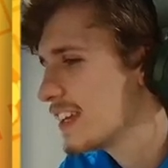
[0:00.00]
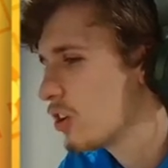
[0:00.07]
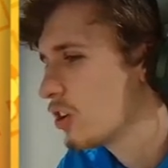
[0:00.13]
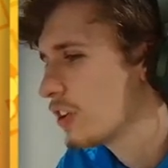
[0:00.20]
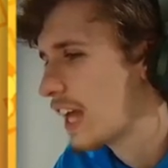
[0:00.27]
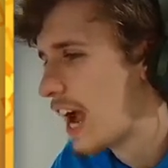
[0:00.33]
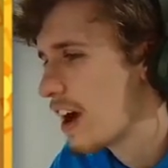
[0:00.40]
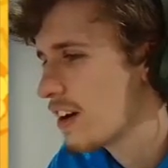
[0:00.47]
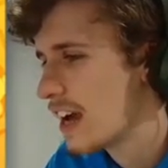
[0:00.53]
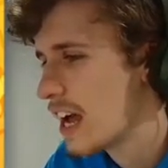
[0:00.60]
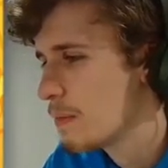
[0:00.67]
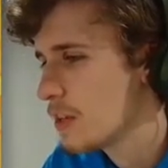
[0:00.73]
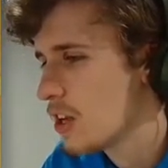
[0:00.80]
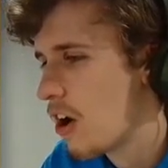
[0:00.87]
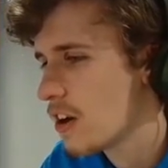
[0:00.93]
called Karen,
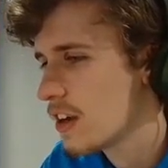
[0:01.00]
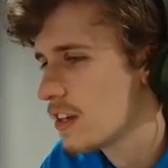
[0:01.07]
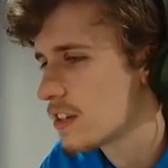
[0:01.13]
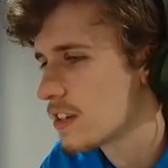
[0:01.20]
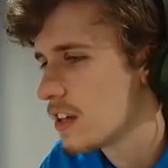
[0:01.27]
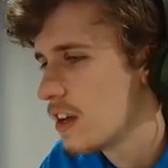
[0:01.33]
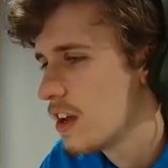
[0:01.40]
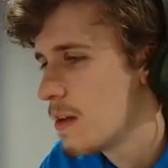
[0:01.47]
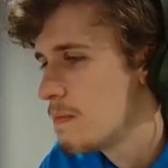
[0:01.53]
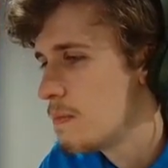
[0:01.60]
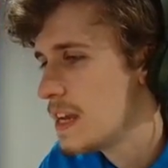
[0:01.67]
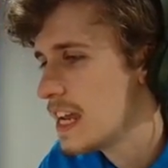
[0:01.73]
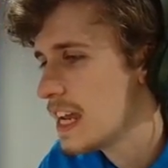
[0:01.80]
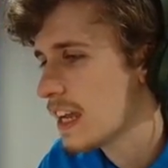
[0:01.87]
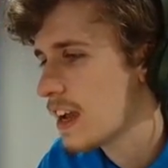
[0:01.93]
I'll be honest.
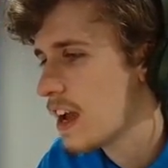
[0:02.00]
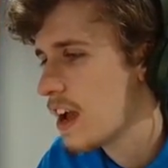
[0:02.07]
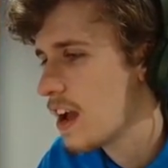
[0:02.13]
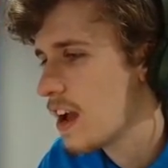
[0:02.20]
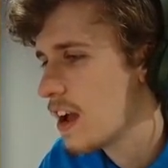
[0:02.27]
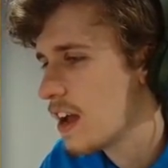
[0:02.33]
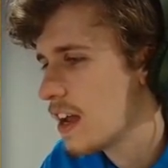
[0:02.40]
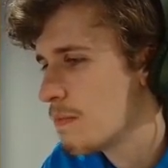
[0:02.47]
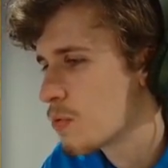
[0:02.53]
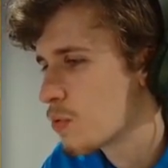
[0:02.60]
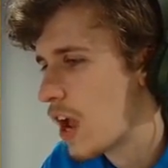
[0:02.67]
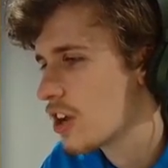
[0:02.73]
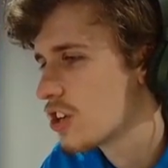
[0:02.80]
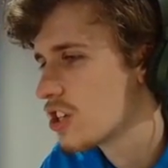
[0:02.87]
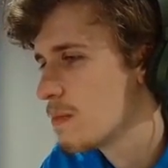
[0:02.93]
Being an
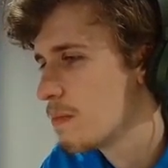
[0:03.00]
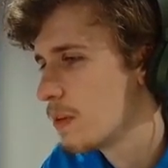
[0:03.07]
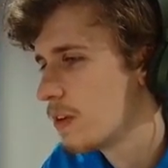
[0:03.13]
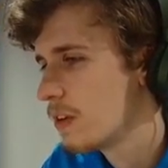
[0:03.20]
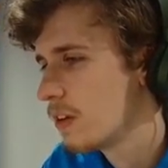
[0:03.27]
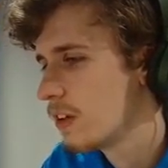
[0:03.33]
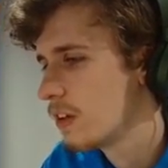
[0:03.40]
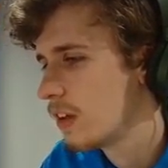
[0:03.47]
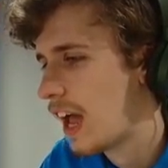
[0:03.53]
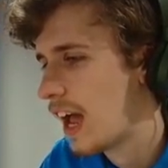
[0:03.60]
impressionable